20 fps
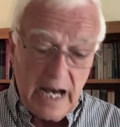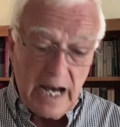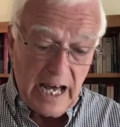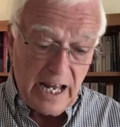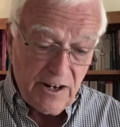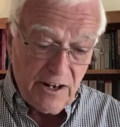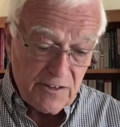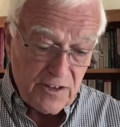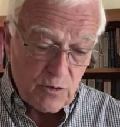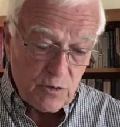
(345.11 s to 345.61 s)

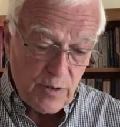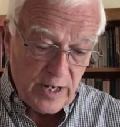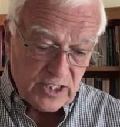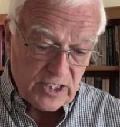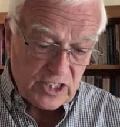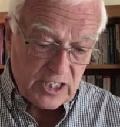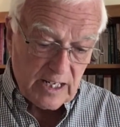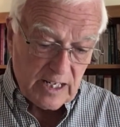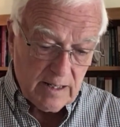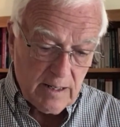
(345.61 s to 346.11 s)
Another
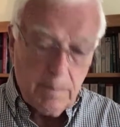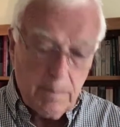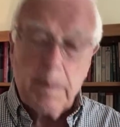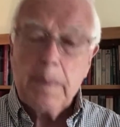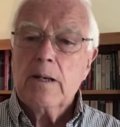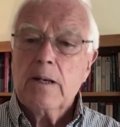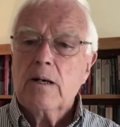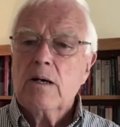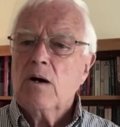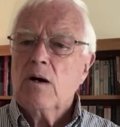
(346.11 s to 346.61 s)
question.
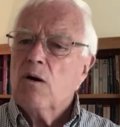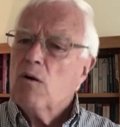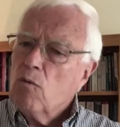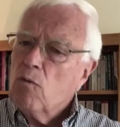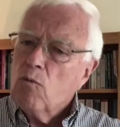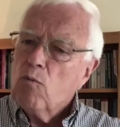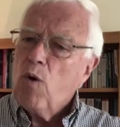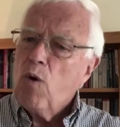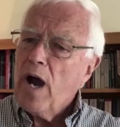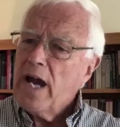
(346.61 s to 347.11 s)

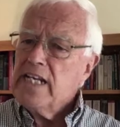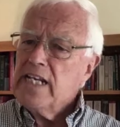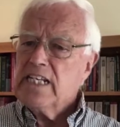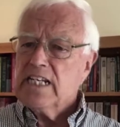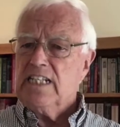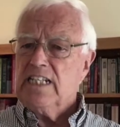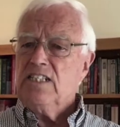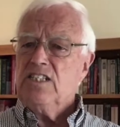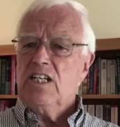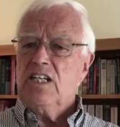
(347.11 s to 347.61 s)
Why
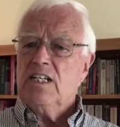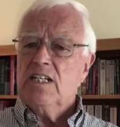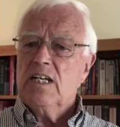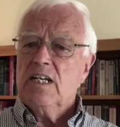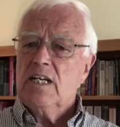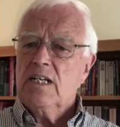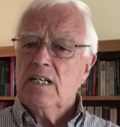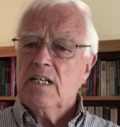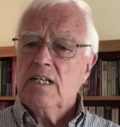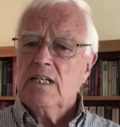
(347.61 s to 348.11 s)
did
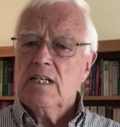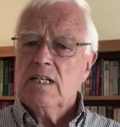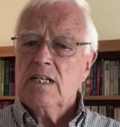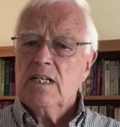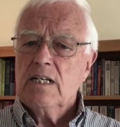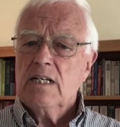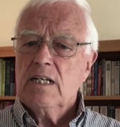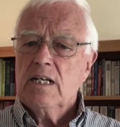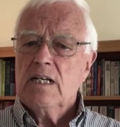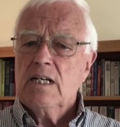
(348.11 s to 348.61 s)

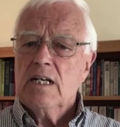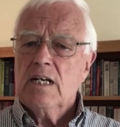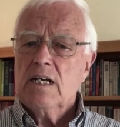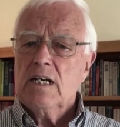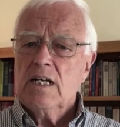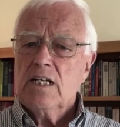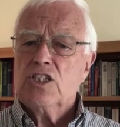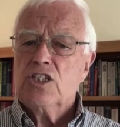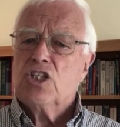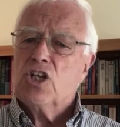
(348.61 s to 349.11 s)

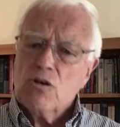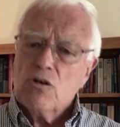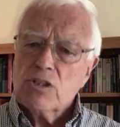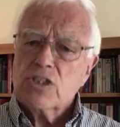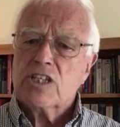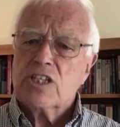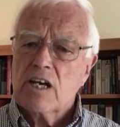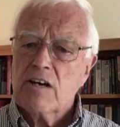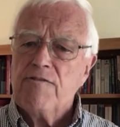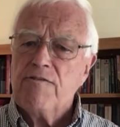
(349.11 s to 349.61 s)

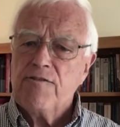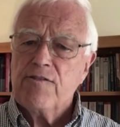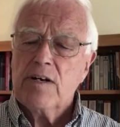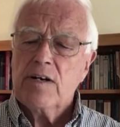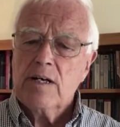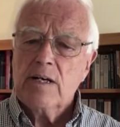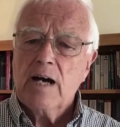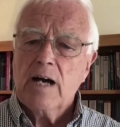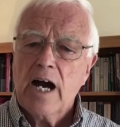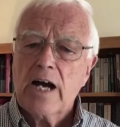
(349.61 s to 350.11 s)
Joseph
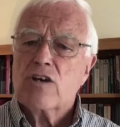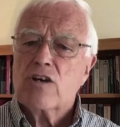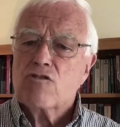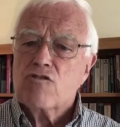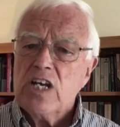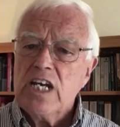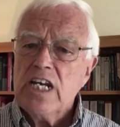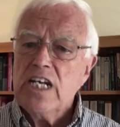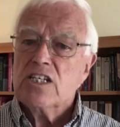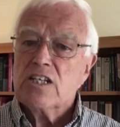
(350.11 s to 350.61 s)

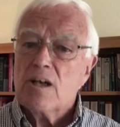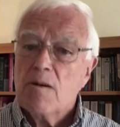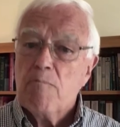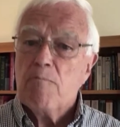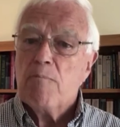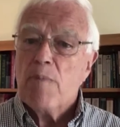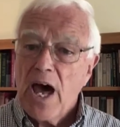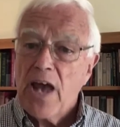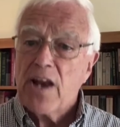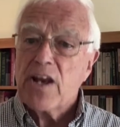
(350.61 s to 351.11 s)
agree to
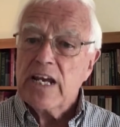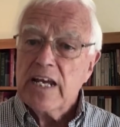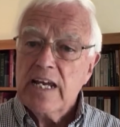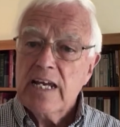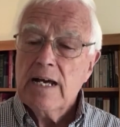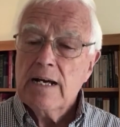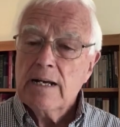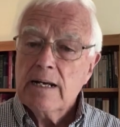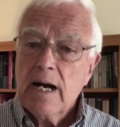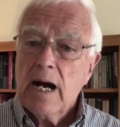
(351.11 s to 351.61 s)

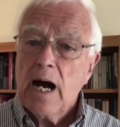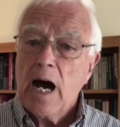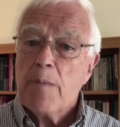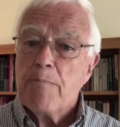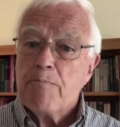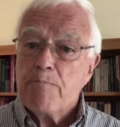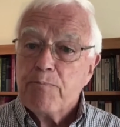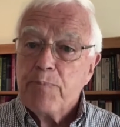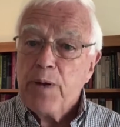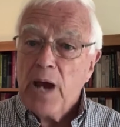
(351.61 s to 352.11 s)
marry
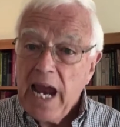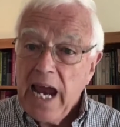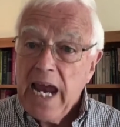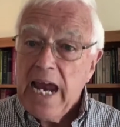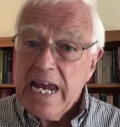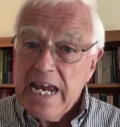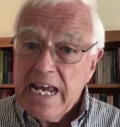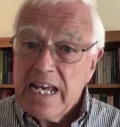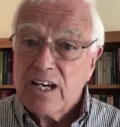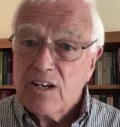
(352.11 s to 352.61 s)
a
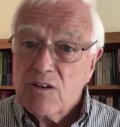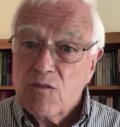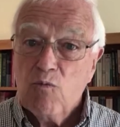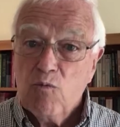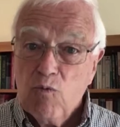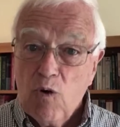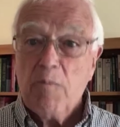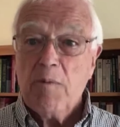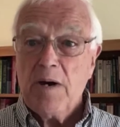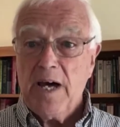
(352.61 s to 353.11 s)

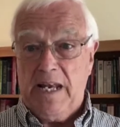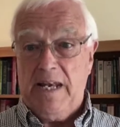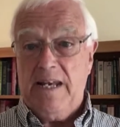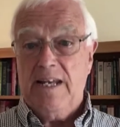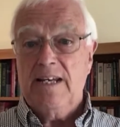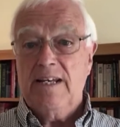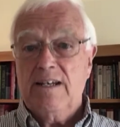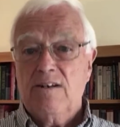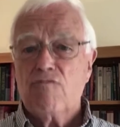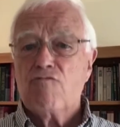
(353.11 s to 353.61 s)
pagan woman
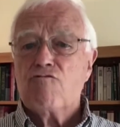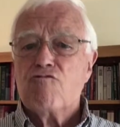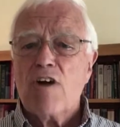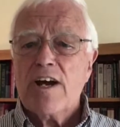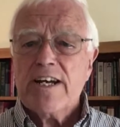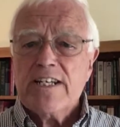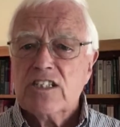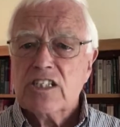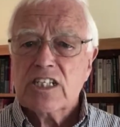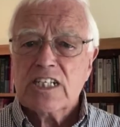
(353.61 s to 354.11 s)

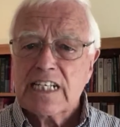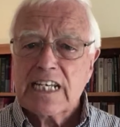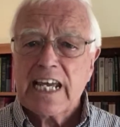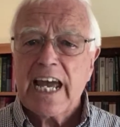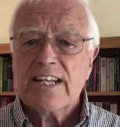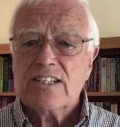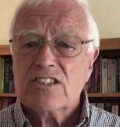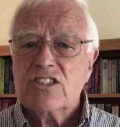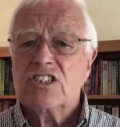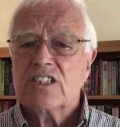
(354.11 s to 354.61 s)
right
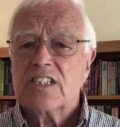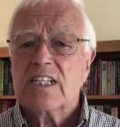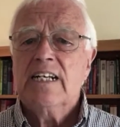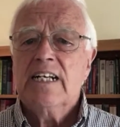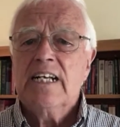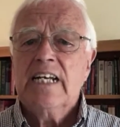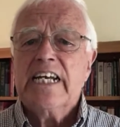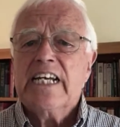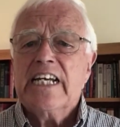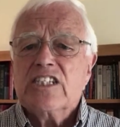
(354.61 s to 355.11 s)
against
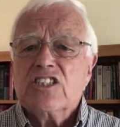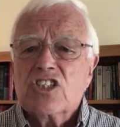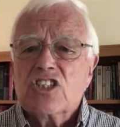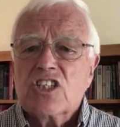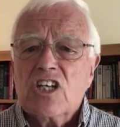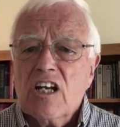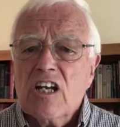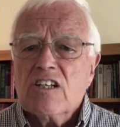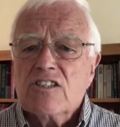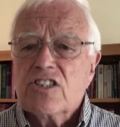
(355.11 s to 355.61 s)
his
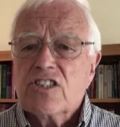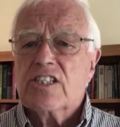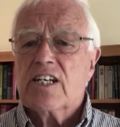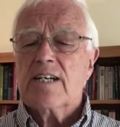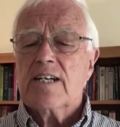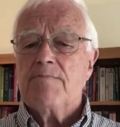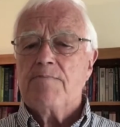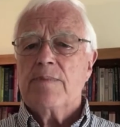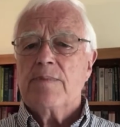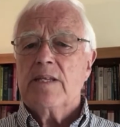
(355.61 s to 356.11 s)

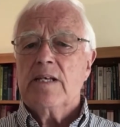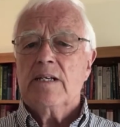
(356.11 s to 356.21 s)
culture,